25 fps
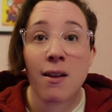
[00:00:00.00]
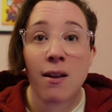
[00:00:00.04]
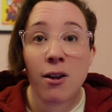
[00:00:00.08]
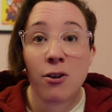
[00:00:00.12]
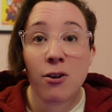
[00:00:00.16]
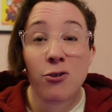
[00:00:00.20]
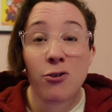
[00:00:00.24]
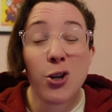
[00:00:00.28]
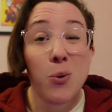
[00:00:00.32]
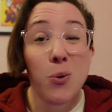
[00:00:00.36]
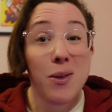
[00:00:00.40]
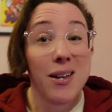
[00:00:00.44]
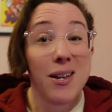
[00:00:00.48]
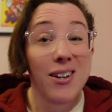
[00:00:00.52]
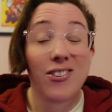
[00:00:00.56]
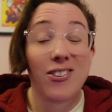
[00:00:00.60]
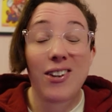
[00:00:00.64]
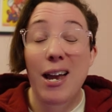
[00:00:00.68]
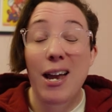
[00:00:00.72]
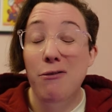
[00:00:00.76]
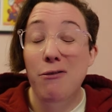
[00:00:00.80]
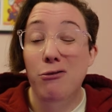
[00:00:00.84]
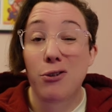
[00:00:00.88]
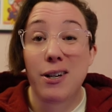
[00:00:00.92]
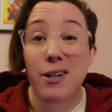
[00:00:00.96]
Do this
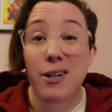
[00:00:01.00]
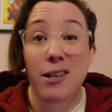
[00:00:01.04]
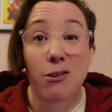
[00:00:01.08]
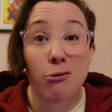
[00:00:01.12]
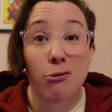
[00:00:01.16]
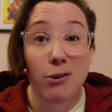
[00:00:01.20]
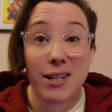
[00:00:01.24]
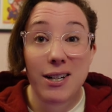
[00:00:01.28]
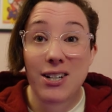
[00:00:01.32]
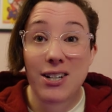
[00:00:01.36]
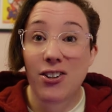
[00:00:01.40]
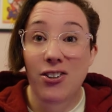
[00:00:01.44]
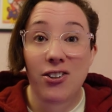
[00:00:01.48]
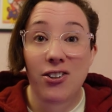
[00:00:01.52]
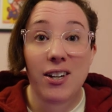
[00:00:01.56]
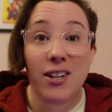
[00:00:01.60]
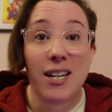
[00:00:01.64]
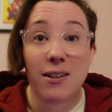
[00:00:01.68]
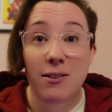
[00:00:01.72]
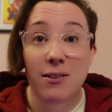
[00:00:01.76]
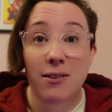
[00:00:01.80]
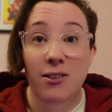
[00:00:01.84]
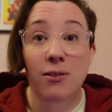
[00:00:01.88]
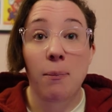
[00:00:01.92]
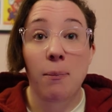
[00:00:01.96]
every 3 to
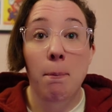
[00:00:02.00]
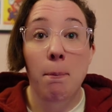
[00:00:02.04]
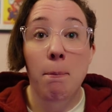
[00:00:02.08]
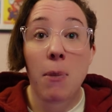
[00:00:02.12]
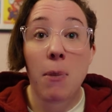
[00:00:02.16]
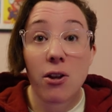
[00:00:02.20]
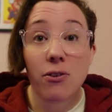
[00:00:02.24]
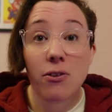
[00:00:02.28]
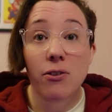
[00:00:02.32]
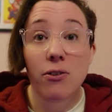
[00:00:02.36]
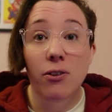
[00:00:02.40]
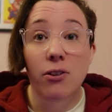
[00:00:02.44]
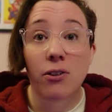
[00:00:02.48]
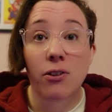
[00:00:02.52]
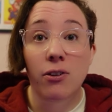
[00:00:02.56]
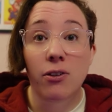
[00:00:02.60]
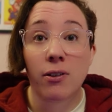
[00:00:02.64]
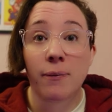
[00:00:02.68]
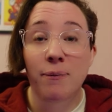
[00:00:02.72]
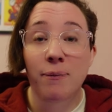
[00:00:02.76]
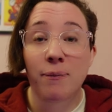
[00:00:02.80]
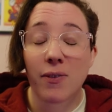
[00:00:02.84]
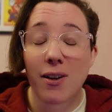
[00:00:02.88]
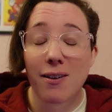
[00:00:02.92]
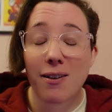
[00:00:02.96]
6 months.
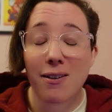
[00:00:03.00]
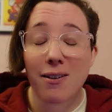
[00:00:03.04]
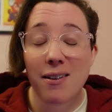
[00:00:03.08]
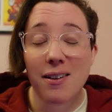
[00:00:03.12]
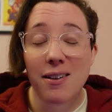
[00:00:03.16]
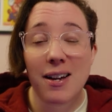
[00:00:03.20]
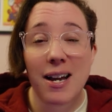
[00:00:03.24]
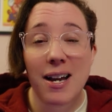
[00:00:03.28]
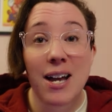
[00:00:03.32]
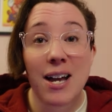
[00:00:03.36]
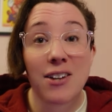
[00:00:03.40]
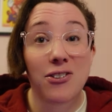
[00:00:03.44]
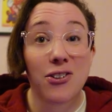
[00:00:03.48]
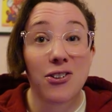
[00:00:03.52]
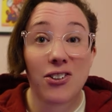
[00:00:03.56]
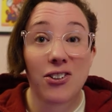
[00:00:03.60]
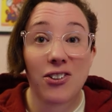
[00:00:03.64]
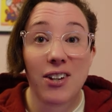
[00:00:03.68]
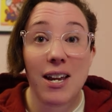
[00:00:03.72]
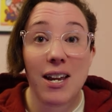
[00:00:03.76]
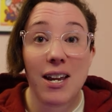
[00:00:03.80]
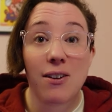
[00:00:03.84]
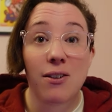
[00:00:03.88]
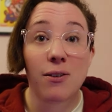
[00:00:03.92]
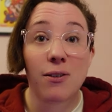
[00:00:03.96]
As I
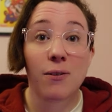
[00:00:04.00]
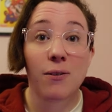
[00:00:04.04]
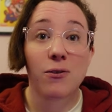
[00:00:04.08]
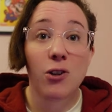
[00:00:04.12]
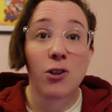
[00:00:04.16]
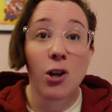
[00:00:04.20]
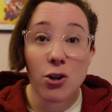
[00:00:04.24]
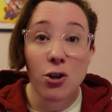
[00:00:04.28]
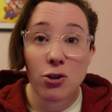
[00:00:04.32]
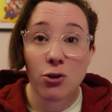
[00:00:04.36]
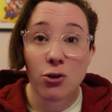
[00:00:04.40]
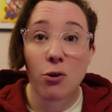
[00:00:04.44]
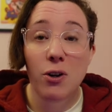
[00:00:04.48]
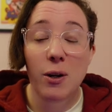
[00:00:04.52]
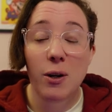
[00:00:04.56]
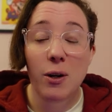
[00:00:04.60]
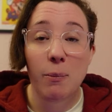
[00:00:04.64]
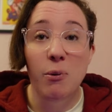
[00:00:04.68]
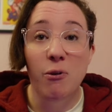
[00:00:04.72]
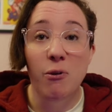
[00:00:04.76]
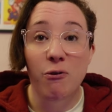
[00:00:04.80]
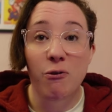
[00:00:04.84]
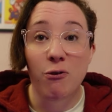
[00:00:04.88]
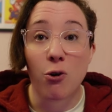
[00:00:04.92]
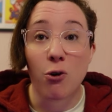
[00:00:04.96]
said, touched on it
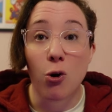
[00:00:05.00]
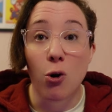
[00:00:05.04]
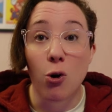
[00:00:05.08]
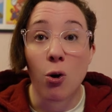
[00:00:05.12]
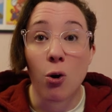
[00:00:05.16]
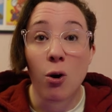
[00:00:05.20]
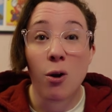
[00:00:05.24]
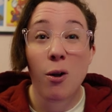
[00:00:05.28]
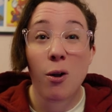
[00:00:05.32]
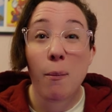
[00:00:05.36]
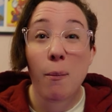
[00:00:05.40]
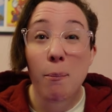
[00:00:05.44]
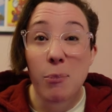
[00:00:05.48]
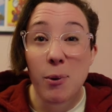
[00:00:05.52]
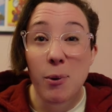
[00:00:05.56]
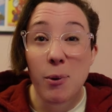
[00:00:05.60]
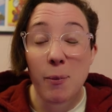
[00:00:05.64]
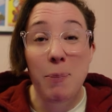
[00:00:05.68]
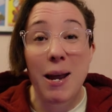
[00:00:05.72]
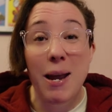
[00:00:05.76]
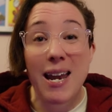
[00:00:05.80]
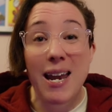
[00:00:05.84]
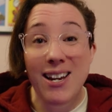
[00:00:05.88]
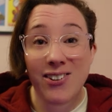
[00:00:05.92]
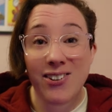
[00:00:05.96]
before, but
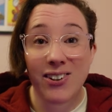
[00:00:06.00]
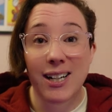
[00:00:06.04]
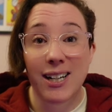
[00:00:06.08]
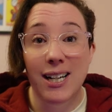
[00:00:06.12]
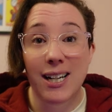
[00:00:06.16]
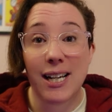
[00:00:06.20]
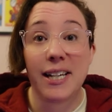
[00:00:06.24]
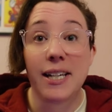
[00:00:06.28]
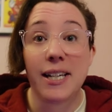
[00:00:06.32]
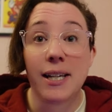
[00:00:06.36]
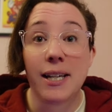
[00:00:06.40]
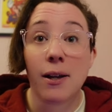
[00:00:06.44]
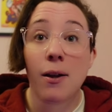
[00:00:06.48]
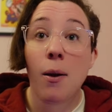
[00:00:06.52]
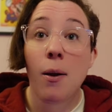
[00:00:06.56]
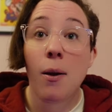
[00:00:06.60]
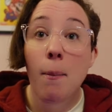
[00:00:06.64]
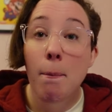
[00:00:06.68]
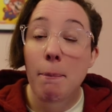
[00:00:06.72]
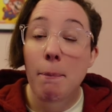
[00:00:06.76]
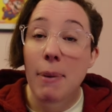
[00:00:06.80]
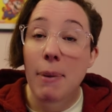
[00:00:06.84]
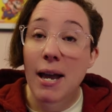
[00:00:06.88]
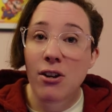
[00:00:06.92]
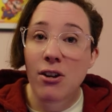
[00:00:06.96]
basically
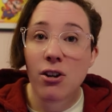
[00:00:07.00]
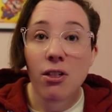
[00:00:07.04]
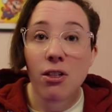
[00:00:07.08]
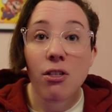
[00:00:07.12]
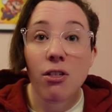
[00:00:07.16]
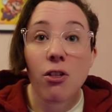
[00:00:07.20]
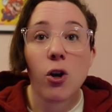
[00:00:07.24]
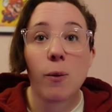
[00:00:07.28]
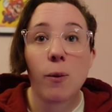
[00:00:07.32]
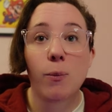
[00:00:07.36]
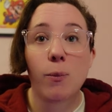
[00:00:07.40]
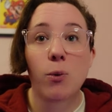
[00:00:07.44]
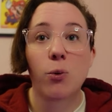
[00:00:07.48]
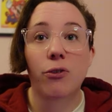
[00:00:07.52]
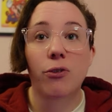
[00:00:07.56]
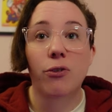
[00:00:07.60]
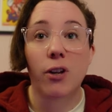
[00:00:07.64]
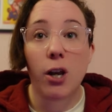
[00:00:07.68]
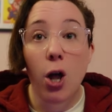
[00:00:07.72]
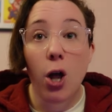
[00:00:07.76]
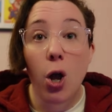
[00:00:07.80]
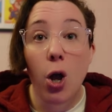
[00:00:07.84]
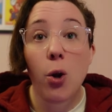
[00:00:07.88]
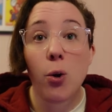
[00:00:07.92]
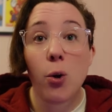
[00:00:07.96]
better thermals
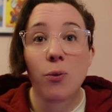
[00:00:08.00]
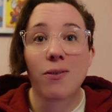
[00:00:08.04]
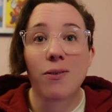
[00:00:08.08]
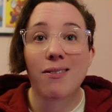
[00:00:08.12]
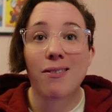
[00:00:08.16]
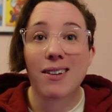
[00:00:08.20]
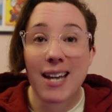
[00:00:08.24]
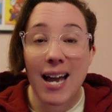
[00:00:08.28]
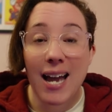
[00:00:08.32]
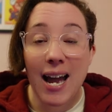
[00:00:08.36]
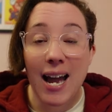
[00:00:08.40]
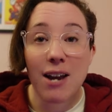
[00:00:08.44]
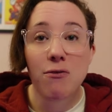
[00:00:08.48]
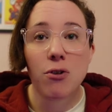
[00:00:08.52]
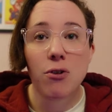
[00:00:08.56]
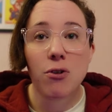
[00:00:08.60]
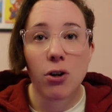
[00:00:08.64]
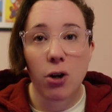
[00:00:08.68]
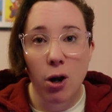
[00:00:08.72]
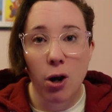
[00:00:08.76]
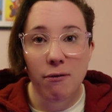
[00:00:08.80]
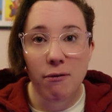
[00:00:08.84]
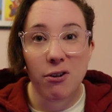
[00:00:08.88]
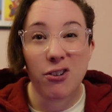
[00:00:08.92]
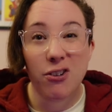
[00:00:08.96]
alone can
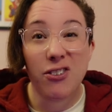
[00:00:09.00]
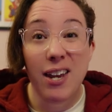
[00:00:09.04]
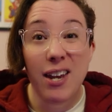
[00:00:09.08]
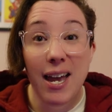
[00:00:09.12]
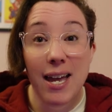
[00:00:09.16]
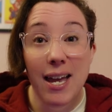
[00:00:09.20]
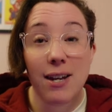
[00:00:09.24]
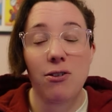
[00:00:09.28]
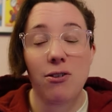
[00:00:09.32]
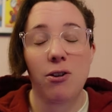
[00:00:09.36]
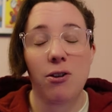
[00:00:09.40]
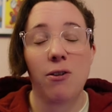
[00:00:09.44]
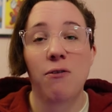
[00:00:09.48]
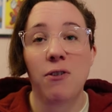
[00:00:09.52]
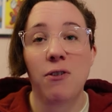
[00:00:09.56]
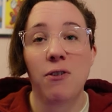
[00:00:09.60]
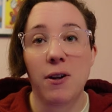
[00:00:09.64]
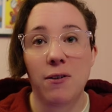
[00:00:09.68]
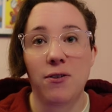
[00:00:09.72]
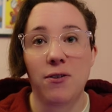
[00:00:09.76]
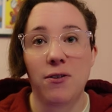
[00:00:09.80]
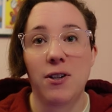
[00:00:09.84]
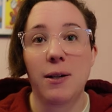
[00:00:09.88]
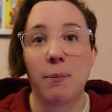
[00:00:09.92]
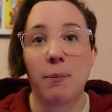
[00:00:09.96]
recover 10 to
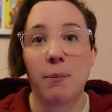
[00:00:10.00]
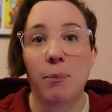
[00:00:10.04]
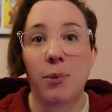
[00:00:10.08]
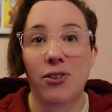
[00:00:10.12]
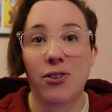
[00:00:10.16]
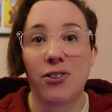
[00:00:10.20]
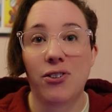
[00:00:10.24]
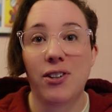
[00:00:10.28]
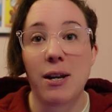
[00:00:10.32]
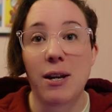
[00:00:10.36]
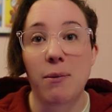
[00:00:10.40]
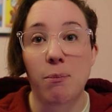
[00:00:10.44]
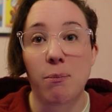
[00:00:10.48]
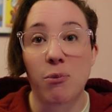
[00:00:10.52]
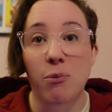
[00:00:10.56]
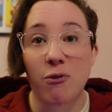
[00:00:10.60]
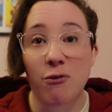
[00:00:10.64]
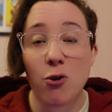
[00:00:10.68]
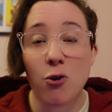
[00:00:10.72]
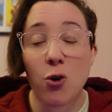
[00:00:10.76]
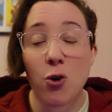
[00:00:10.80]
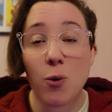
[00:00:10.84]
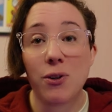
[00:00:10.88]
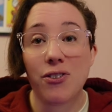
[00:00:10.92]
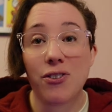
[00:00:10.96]
15%
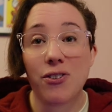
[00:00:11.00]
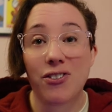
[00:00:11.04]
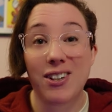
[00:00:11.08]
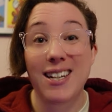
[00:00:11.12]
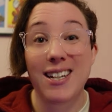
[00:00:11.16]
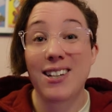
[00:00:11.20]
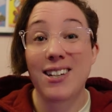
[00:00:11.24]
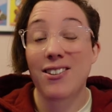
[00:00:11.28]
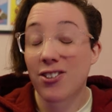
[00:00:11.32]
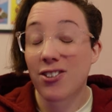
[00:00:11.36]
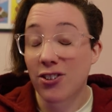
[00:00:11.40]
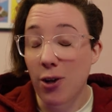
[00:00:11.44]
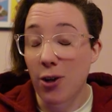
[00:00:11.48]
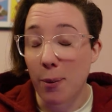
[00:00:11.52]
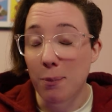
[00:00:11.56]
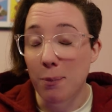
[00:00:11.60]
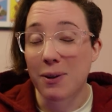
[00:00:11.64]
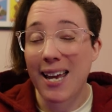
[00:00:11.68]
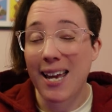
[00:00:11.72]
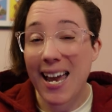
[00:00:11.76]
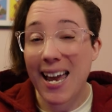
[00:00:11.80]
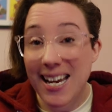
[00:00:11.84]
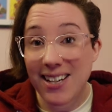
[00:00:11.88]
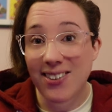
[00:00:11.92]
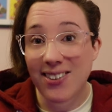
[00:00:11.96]
performance in some
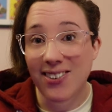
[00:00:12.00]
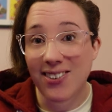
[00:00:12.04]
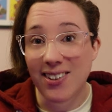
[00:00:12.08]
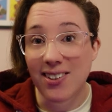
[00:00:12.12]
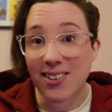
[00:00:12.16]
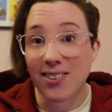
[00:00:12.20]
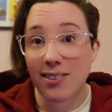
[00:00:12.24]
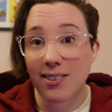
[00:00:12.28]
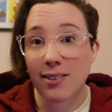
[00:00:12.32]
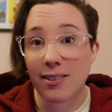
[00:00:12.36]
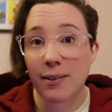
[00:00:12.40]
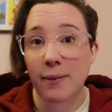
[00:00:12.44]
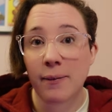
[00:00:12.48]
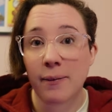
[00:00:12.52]
cases.